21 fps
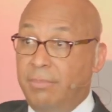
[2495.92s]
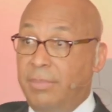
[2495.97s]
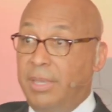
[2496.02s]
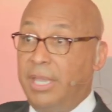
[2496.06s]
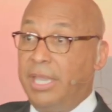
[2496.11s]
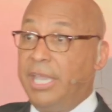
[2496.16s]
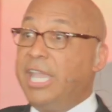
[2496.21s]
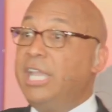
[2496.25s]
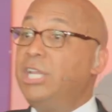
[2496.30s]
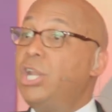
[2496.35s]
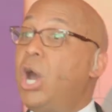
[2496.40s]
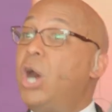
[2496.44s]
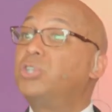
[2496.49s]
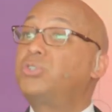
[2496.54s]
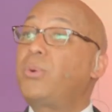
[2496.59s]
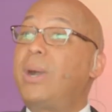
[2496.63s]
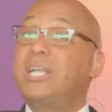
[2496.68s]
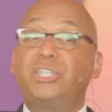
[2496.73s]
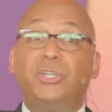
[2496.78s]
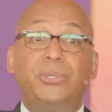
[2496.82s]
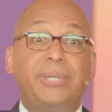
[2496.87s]
He knows
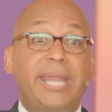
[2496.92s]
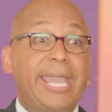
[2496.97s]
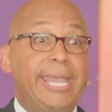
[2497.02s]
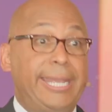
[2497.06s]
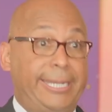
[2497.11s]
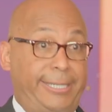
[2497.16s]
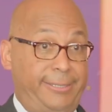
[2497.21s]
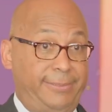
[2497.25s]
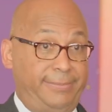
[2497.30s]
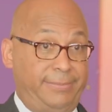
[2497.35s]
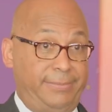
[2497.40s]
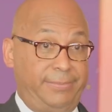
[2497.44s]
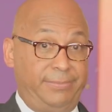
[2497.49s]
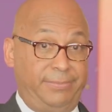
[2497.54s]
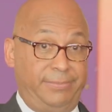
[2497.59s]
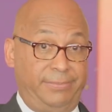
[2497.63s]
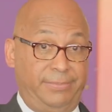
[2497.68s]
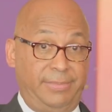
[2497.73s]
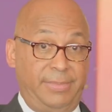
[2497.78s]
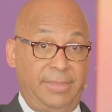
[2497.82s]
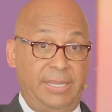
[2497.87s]
what you need.
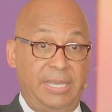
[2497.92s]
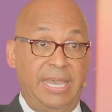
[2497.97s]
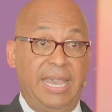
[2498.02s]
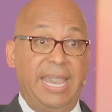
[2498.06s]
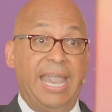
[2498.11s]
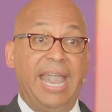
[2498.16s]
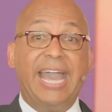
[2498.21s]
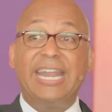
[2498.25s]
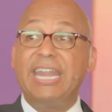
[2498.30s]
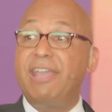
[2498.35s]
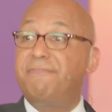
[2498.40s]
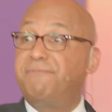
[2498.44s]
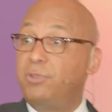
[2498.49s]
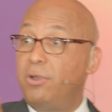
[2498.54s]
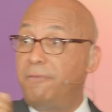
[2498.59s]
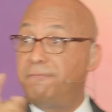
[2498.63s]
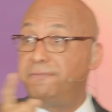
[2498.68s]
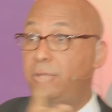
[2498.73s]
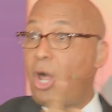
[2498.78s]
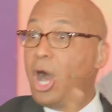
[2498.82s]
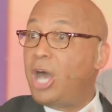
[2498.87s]
And if you've
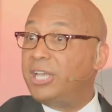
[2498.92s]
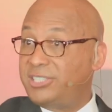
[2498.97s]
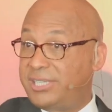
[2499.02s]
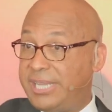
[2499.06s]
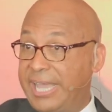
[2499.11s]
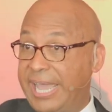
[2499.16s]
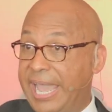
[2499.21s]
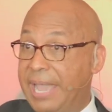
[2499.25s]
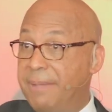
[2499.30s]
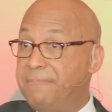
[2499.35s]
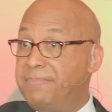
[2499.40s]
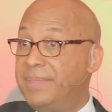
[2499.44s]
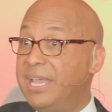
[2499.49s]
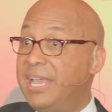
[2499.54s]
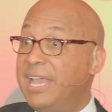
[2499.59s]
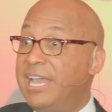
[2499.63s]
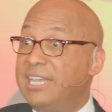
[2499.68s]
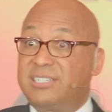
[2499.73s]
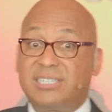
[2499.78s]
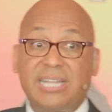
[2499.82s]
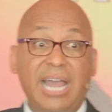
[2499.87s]
lost him,
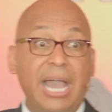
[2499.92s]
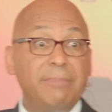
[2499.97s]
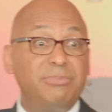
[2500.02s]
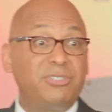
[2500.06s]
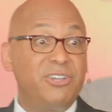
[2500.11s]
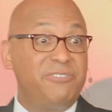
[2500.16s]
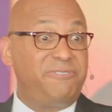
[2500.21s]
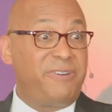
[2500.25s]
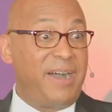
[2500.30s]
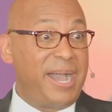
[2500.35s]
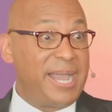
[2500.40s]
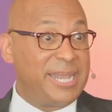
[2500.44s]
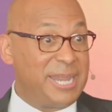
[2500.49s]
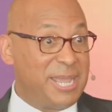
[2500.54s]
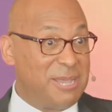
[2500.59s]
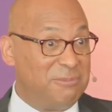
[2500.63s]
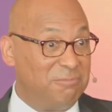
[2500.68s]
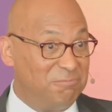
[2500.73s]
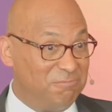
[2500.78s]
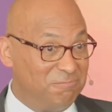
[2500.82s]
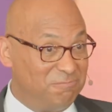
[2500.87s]
it's time to find him.
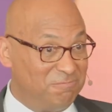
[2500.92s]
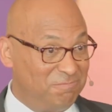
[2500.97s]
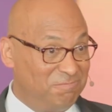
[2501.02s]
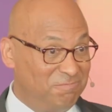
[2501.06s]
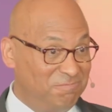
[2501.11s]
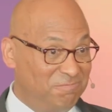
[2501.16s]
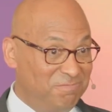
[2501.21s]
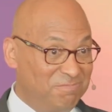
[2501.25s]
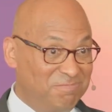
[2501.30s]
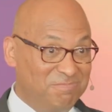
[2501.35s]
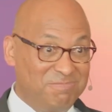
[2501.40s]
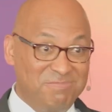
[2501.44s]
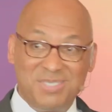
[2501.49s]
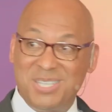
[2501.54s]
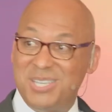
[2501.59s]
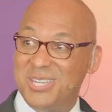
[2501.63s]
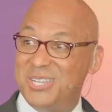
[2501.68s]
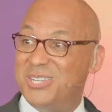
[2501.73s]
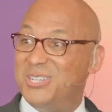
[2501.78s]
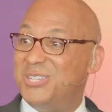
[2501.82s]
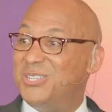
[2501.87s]

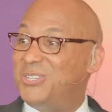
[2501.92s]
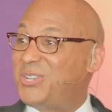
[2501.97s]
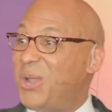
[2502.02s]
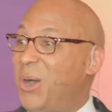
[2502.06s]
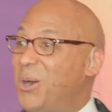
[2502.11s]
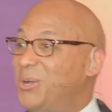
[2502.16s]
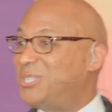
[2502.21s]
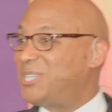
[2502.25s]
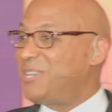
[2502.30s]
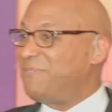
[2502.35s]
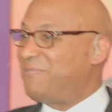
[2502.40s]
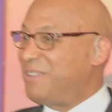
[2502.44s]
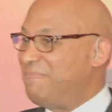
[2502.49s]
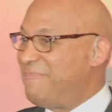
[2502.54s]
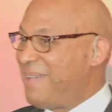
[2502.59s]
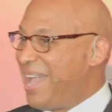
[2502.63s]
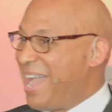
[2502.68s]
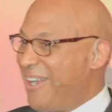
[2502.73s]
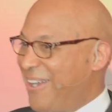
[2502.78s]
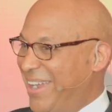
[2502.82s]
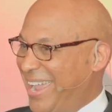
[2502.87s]
Joseph and
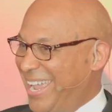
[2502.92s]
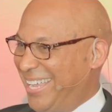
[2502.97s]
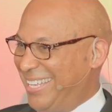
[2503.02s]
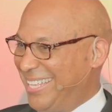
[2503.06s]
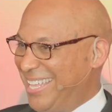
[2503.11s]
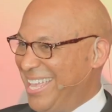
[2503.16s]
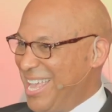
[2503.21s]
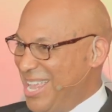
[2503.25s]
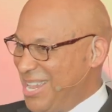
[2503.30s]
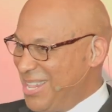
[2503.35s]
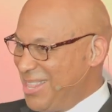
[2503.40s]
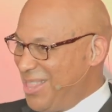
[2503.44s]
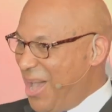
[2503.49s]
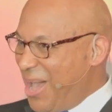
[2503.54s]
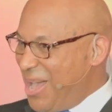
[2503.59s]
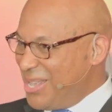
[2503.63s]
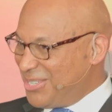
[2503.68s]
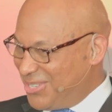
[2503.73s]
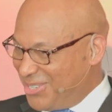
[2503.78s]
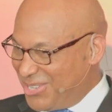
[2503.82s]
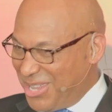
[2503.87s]
Mary
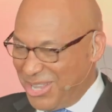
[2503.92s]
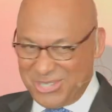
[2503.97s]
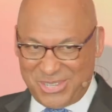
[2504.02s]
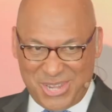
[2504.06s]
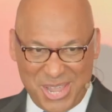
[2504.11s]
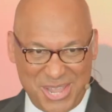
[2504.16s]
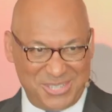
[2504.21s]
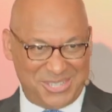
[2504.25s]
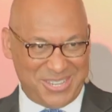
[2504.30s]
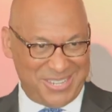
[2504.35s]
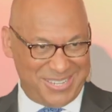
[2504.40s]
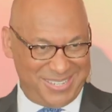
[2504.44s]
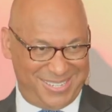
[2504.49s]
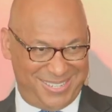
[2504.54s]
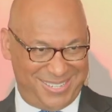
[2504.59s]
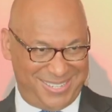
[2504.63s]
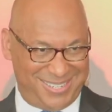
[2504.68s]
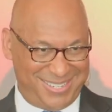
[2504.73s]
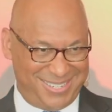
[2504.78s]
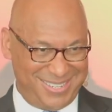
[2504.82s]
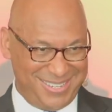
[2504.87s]
lost
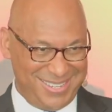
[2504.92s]
Jesus.